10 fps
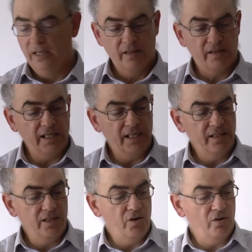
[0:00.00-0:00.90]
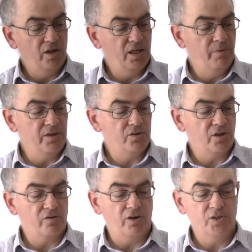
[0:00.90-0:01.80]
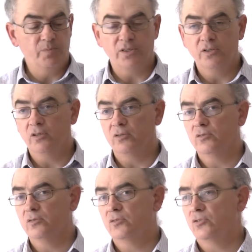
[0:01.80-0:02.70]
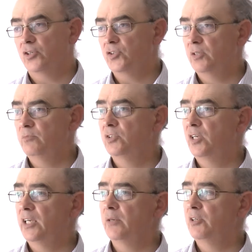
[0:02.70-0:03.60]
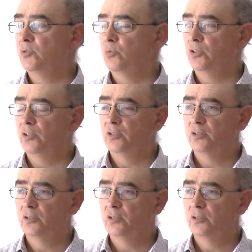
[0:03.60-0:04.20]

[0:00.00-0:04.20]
thinking that you can commit to Christ but not trust him to take him at his word,